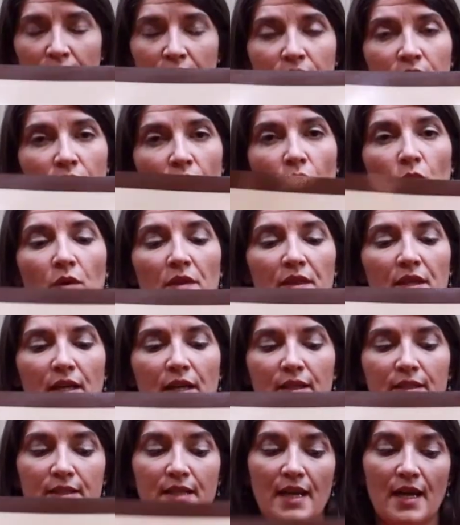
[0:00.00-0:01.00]
So with the
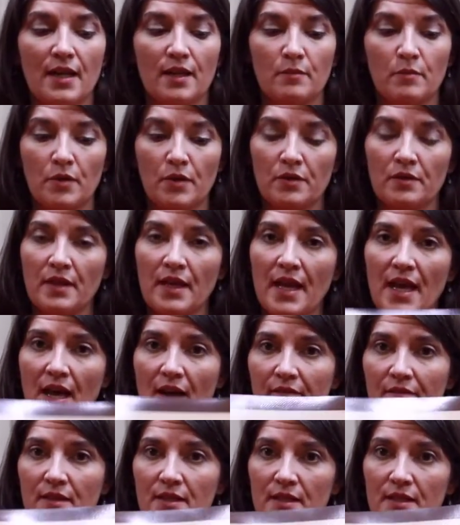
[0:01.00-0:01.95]
Excalibur, they have